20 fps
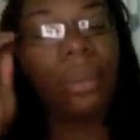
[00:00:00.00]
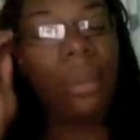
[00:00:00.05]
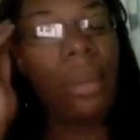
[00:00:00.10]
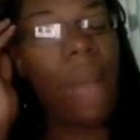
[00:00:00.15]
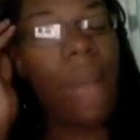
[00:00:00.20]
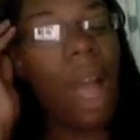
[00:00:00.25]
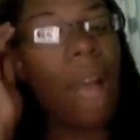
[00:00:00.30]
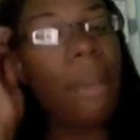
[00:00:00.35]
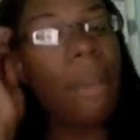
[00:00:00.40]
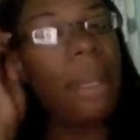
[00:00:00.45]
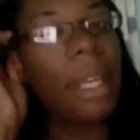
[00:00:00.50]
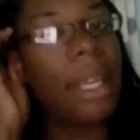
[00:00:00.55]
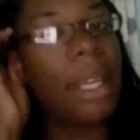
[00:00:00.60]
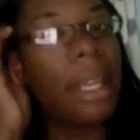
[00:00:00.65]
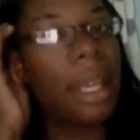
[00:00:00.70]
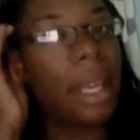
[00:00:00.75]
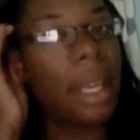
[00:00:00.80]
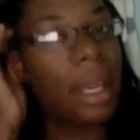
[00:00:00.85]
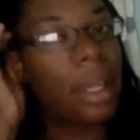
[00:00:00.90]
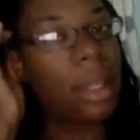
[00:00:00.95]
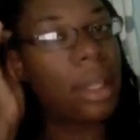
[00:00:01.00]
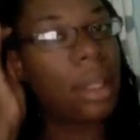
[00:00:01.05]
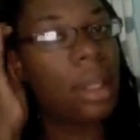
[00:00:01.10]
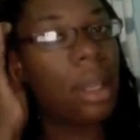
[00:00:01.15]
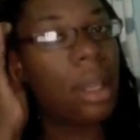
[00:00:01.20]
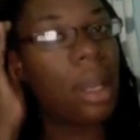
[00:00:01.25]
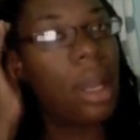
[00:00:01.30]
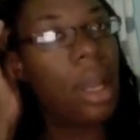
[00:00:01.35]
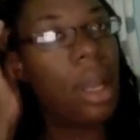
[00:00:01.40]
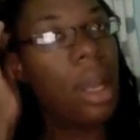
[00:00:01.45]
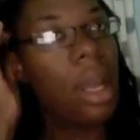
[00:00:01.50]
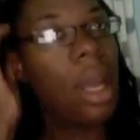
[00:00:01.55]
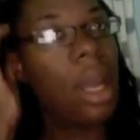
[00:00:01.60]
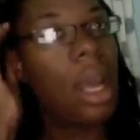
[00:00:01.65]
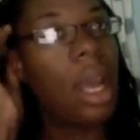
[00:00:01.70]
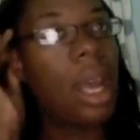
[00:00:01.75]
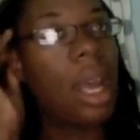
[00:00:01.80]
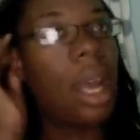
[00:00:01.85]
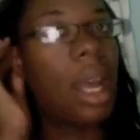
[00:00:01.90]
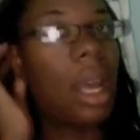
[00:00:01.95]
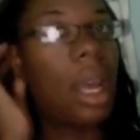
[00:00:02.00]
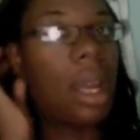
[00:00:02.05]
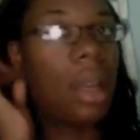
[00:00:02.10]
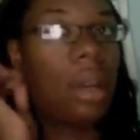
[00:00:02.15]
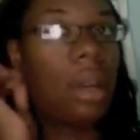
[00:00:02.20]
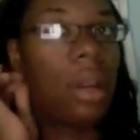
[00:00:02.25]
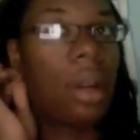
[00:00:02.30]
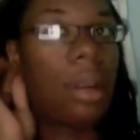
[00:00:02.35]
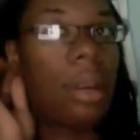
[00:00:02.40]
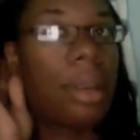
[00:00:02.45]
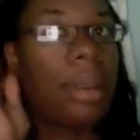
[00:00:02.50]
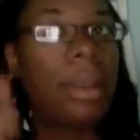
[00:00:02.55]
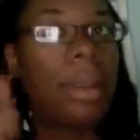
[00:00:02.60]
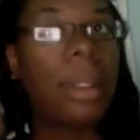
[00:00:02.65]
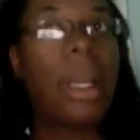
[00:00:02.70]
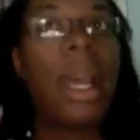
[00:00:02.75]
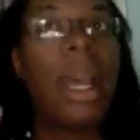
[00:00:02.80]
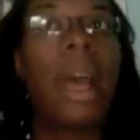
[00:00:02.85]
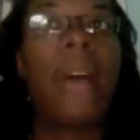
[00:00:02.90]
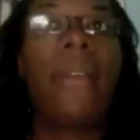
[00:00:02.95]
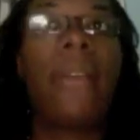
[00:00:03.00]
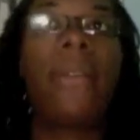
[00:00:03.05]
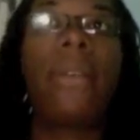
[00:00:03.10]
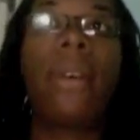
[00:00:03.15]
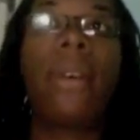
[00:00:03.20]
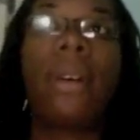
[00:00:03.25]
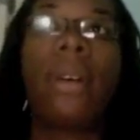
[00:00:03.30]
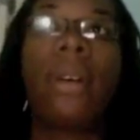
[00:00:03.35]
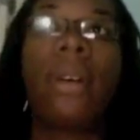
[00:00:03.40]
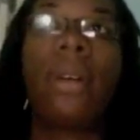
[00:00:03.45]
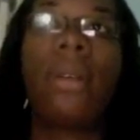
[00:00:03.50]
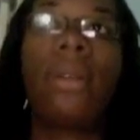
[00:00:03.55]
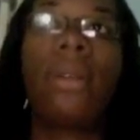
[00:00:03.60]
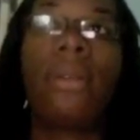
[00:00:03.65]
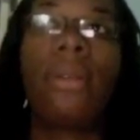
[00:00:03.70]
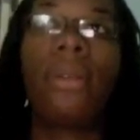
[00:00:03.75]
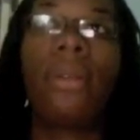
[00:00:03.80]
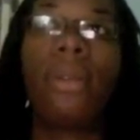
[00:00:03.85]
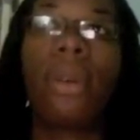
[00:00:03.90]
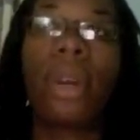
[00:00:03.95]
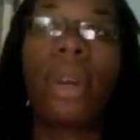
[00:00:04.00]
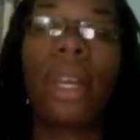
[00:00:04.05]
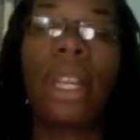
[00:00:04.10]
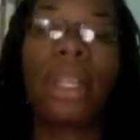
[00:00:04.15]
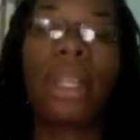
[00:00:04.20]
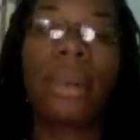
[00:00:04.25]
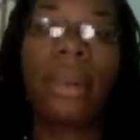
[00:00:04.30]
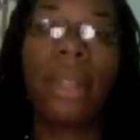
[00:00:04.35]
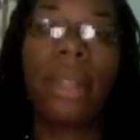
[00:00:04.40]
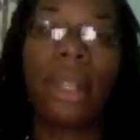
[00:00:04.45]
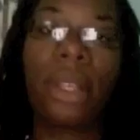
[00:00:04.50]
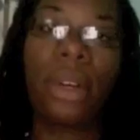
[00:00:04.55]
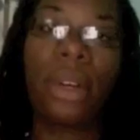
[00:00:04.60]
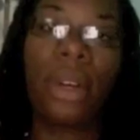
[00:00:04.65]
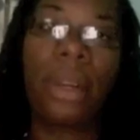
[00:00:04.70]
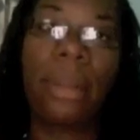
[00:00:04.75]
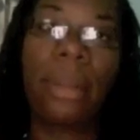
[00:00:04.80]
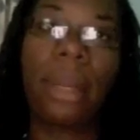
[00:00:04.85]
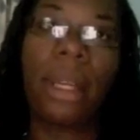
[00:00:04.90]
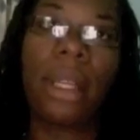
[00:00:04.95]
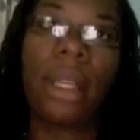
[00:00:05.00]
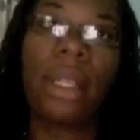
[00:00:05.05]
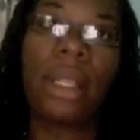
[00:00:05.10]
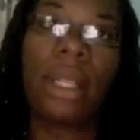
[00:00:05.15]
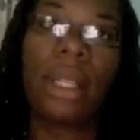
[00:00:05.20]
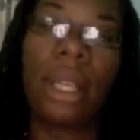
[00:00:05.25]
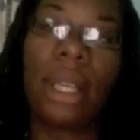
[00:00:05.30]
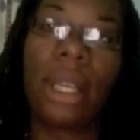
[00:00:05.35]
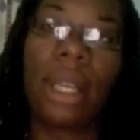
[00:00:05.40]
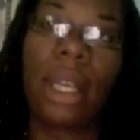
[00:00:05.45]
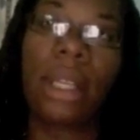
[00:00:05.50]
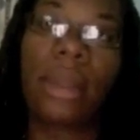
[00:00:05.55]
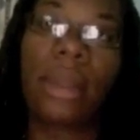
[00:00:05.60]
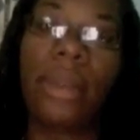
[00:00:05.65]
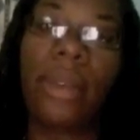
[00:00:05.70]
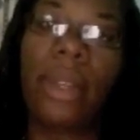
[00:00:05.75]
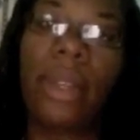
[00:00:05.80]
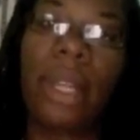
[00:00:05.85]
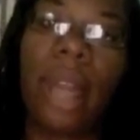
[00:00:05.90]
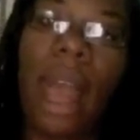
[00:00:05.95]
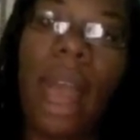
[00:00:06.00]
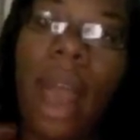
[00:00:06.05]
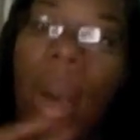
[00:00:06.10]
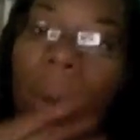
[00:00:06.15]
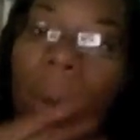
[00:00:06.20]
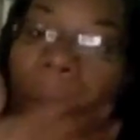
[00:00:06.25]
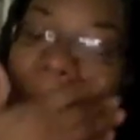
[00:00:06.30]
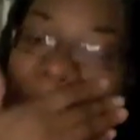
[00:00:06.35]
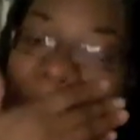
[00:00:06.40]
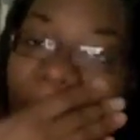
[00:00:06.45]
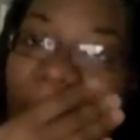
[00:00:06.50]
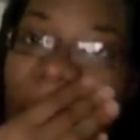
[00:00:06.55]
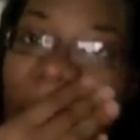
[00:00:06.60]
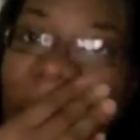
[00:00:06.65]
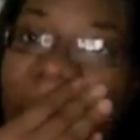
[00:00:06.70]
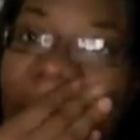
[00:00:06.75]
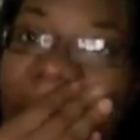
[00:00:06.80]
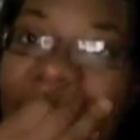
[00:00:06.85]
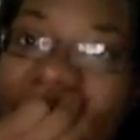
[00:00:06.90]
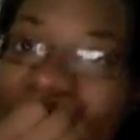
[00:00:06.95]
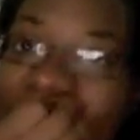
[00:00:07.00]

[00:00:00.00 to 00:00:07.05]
how many kicks. And I'm supposed to have 4 kicks within 30 minutes, 10 kicks within an hour. And